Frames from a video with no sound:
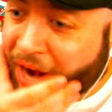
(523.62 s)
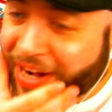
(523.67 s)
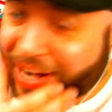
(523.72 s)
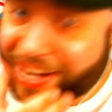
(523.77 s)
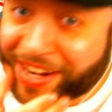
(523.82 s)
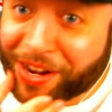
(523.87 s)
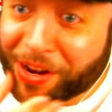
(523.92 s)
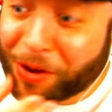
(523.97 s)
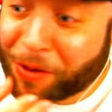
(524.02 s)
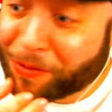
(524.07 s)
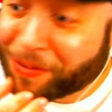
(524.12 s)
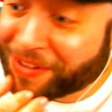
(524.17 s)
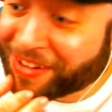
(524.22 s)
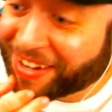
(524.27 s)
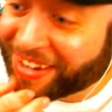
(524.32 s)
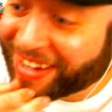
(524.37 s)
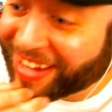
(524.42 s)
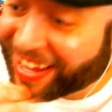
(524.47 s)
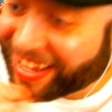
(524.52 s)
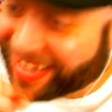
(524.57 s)
didn't know it was
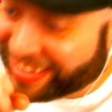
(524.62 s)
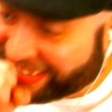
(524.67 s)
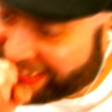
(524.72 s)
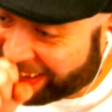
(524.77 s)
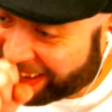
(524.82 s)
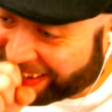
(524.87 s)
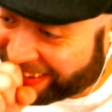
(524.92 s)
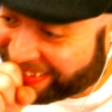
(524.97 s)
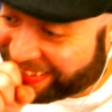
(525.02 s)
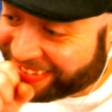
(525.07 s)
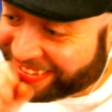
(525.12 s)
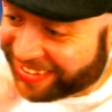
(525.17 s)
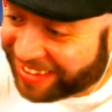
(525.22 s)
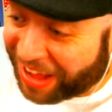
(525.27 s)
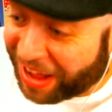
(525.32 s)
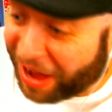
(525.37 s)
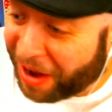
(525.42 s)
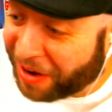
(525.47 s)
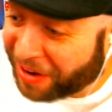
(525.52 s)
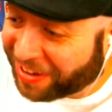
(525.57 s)
gonna get this
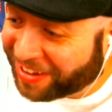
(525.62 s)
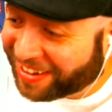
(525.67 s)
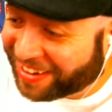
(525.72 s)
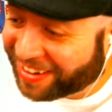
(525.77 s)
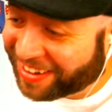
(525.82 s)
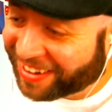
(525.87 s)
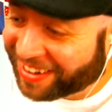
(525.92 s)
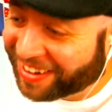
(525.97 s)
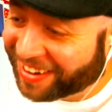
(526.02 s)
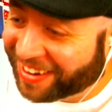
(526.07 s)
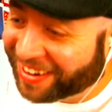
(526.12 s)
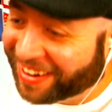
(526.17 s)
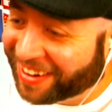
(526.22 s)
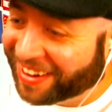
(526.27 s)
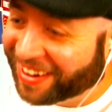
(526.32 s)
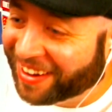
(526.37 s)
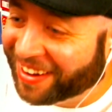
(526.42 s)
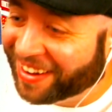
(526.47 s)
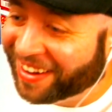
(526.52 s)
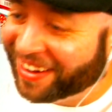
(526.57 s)
dark!
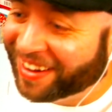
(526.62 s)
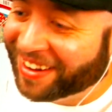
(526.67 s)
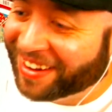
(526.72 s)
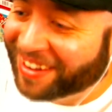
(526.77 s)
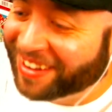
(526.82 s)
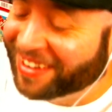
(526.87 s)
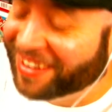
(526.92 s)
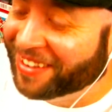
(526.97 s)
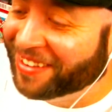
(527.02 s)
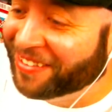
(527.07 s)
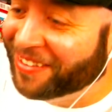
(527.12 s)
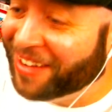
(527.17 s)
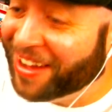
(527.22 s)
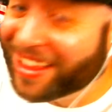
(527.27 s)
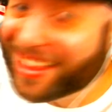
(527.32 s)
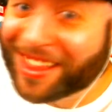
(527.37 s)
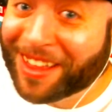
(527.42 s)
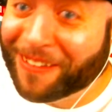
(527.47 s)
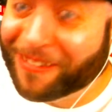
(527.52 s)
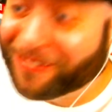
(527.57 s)

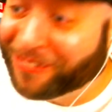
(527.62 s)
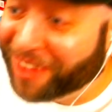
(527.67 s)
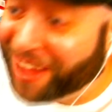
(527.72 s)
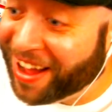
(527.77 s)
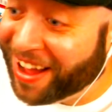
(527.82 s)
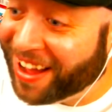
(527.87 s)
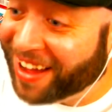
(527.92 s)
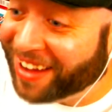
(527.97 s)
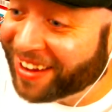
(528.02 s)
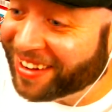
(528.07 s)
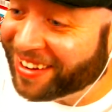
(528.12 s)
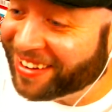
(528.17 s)
What the fuck?